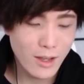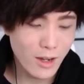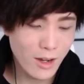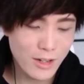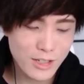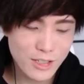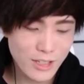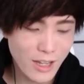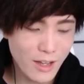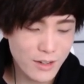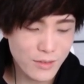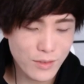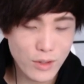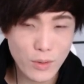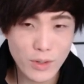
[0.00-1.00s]
Honestly, I don't
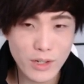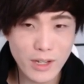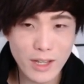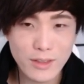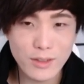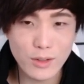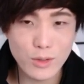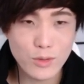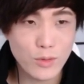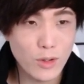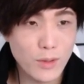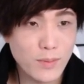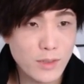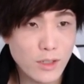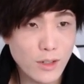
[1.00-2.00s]
even know where you get those
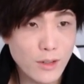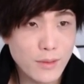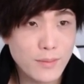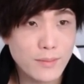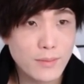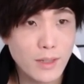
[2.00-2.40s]
from, so.